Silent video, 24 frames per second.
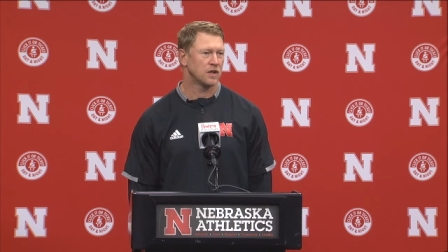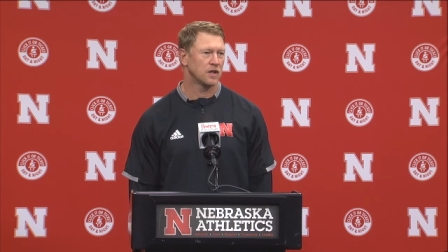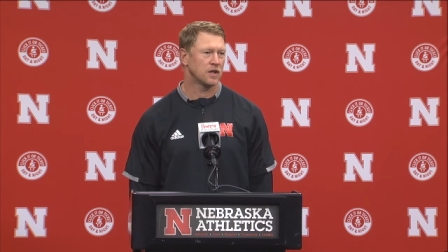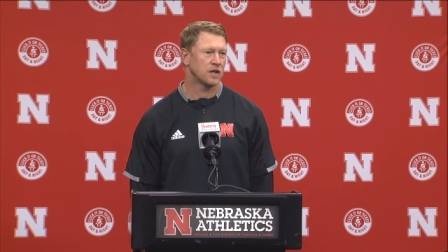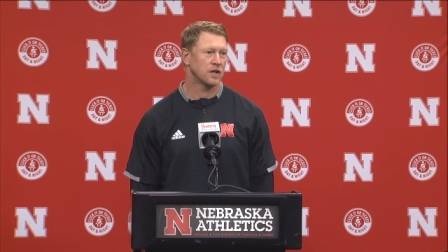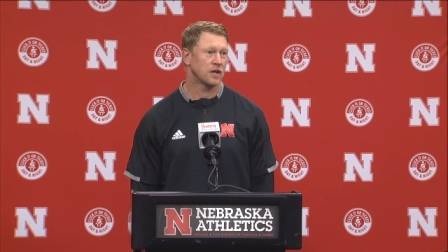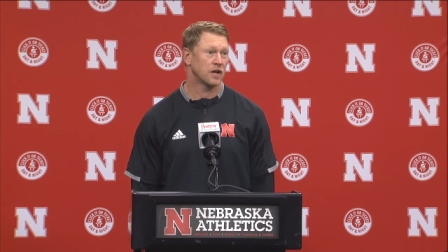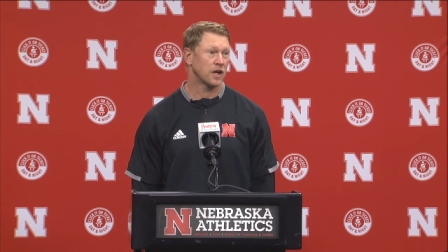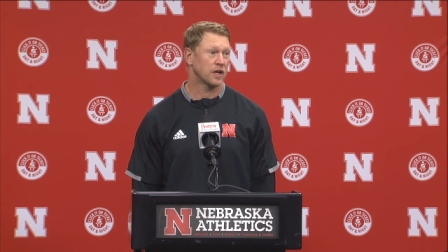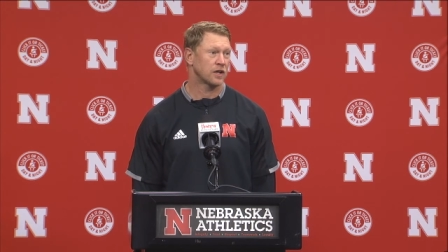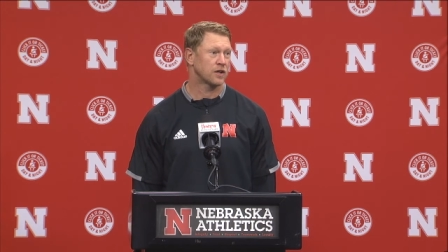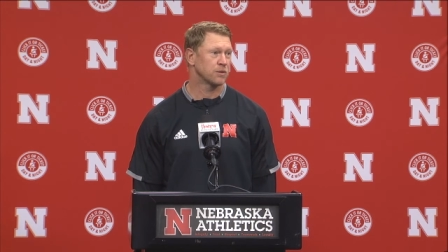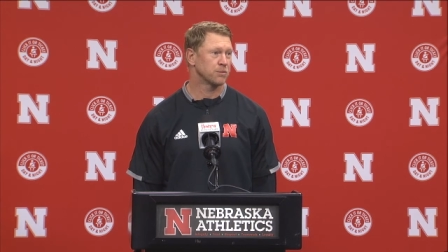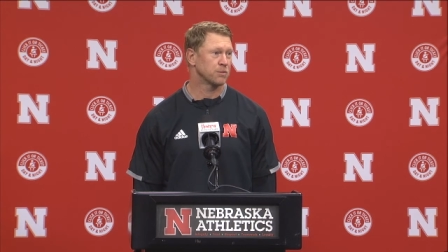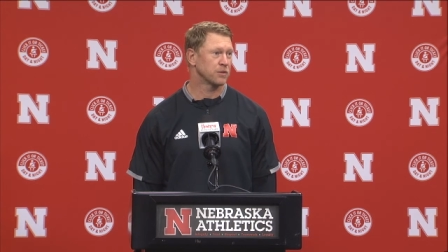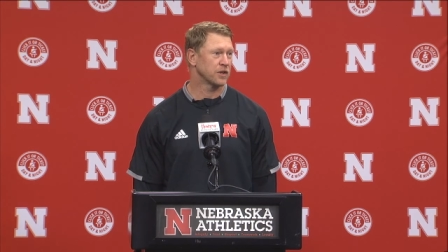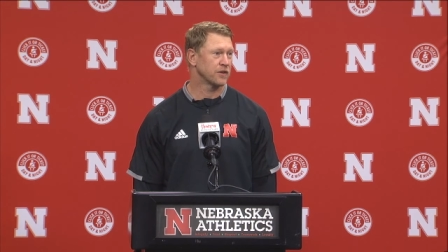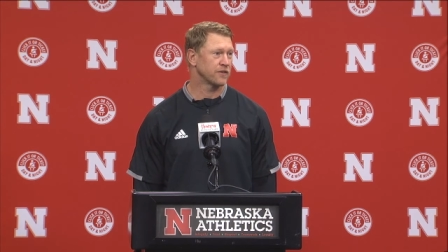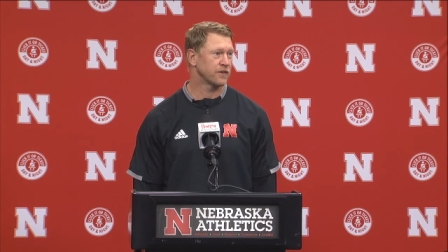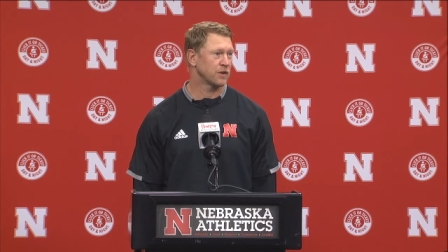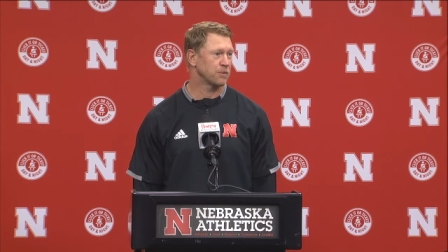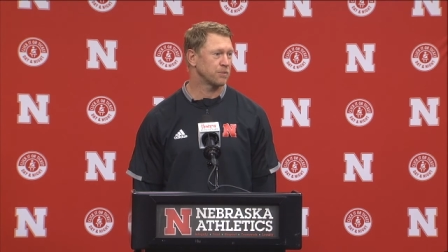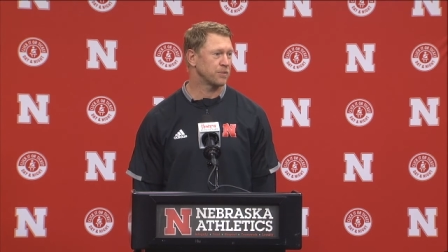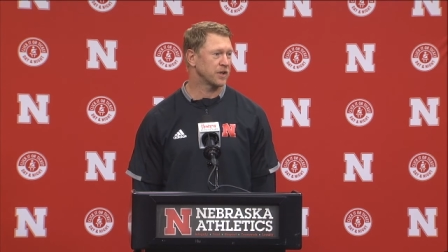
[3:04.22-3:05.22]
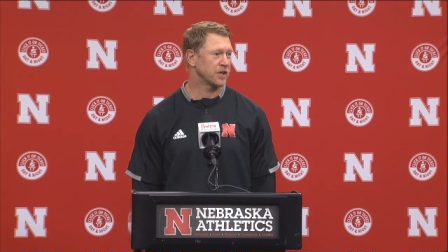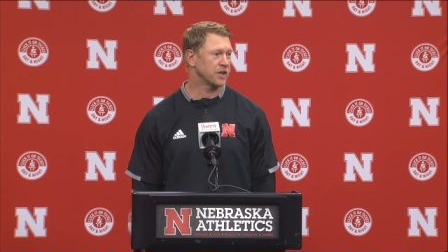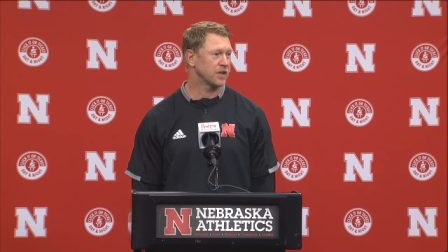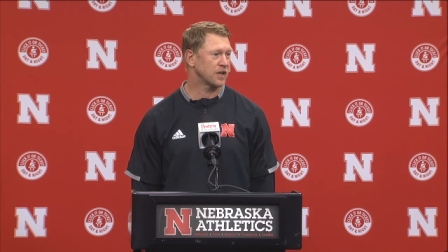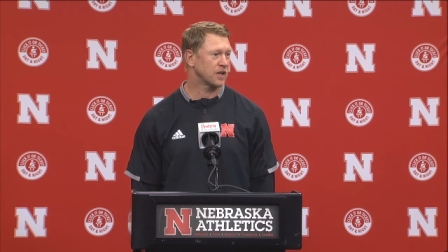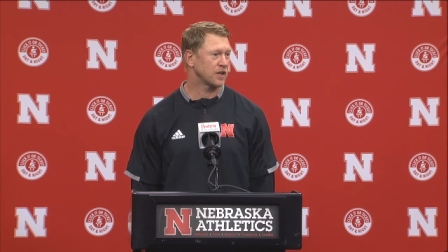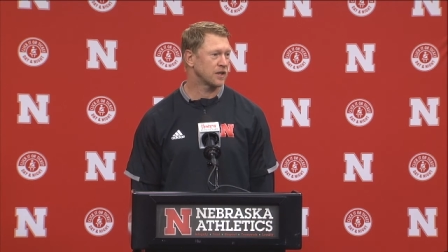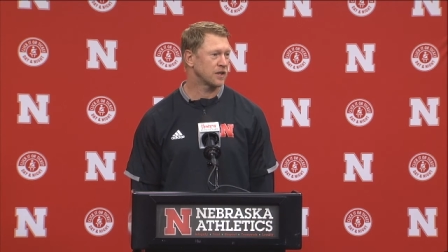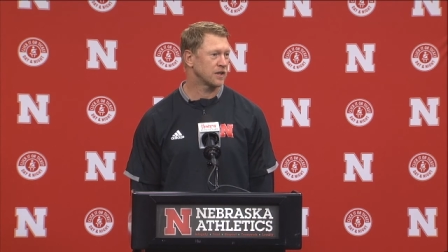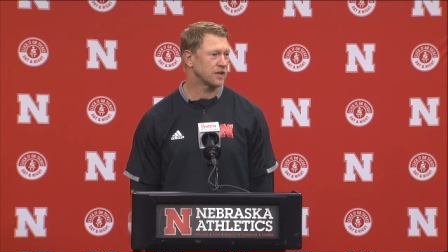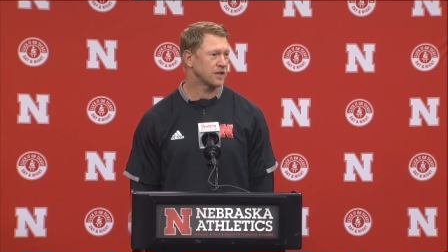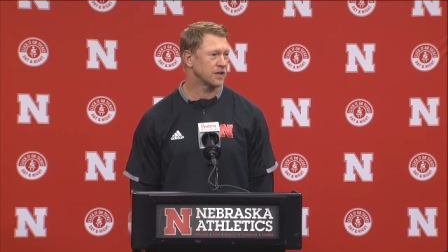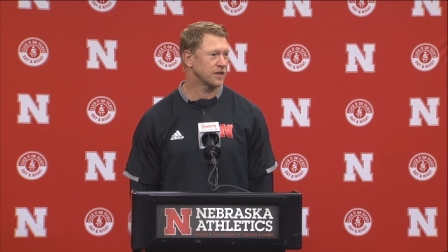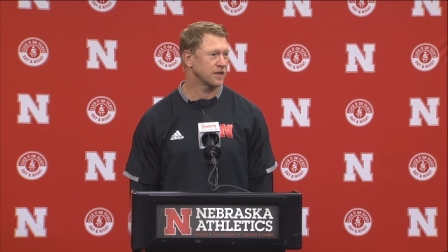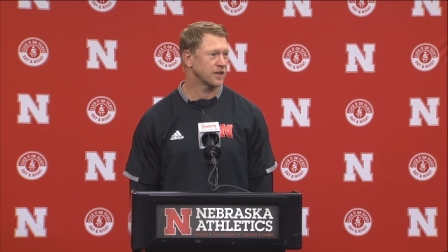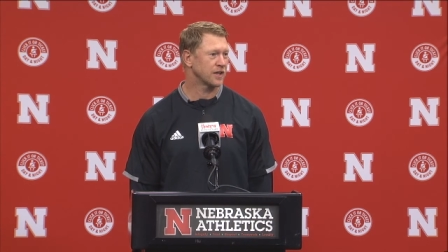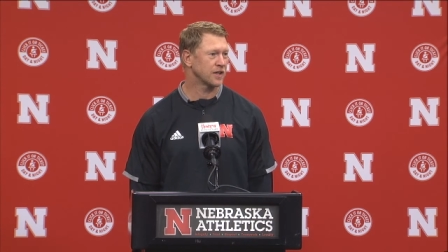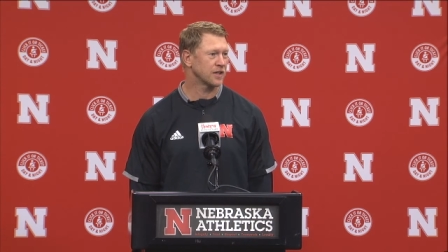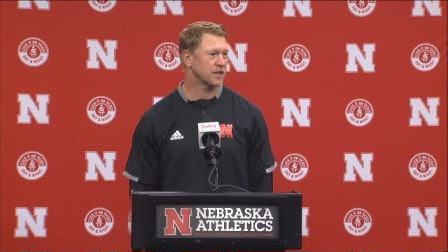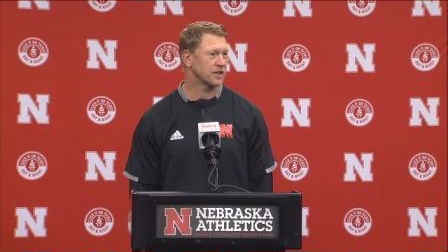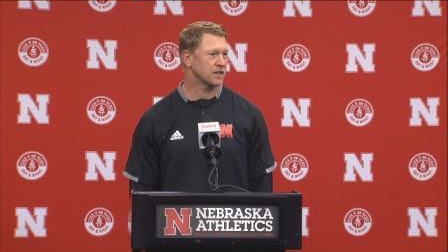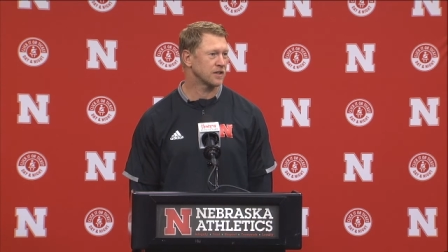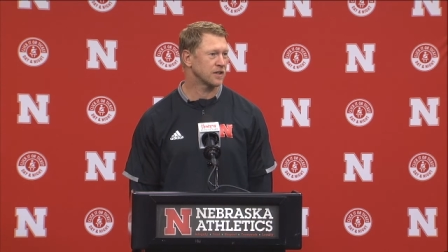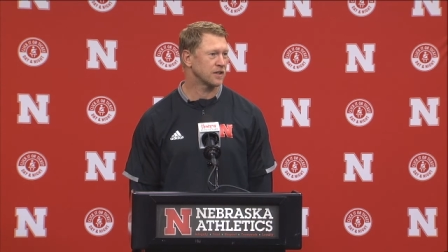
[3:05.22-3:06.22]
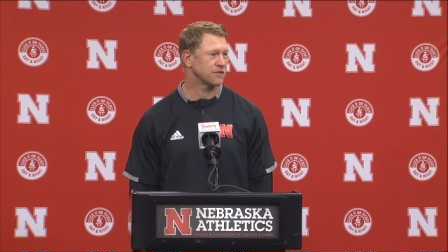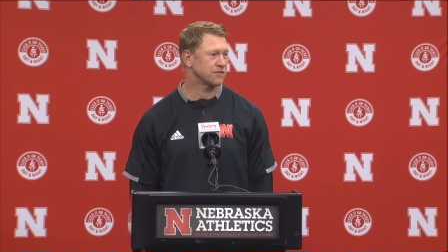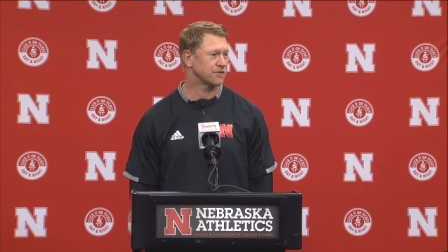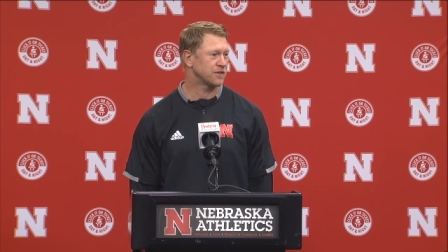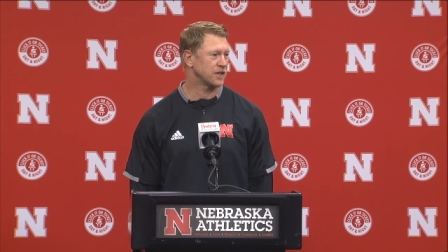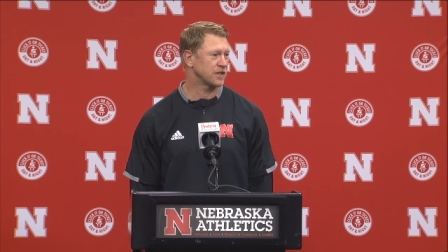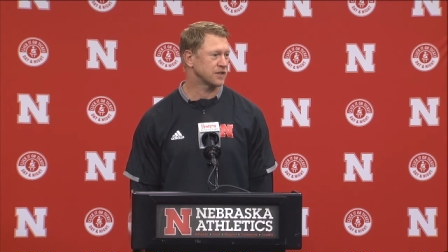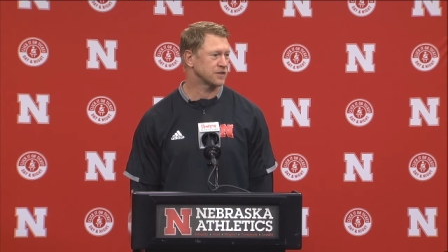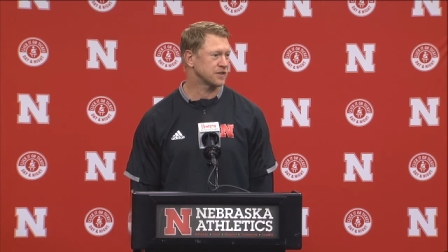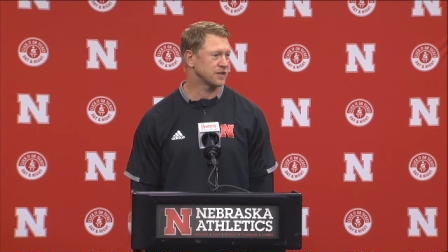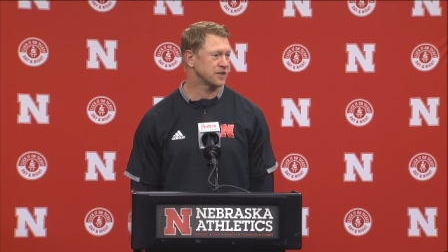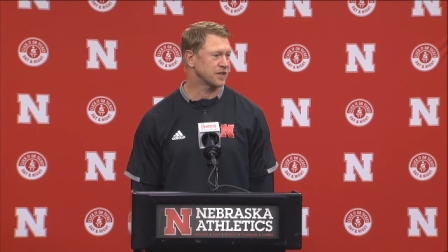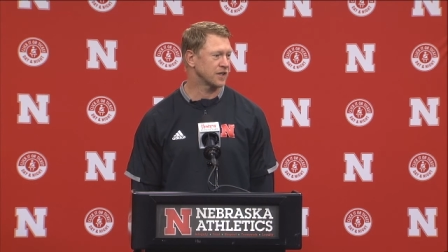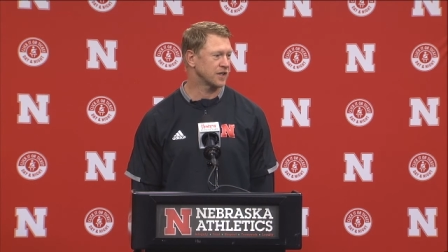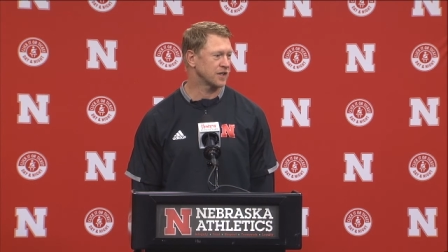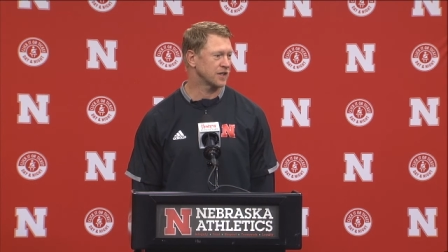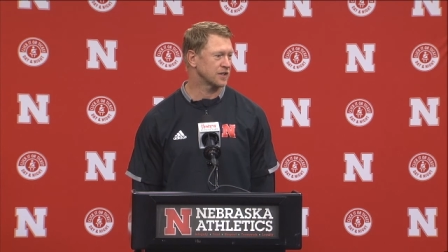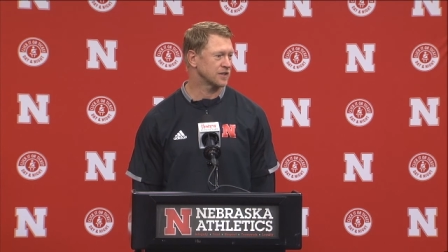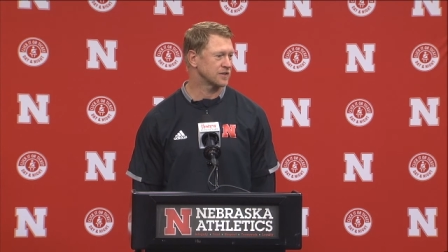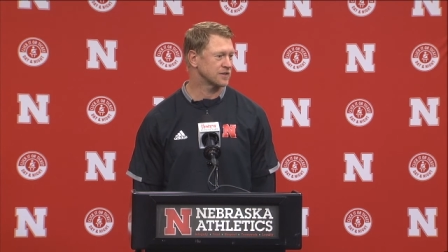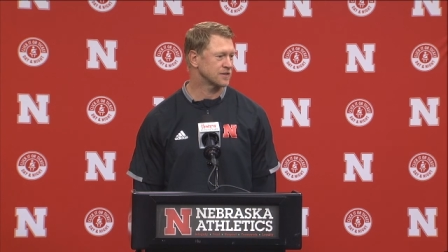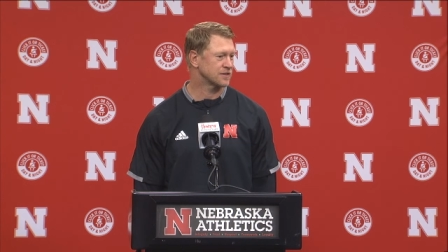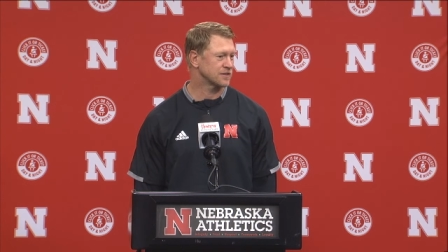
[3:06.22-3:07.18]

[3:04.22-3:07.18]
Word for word: Yeah, I couldn't believe how big he got, how fast he got,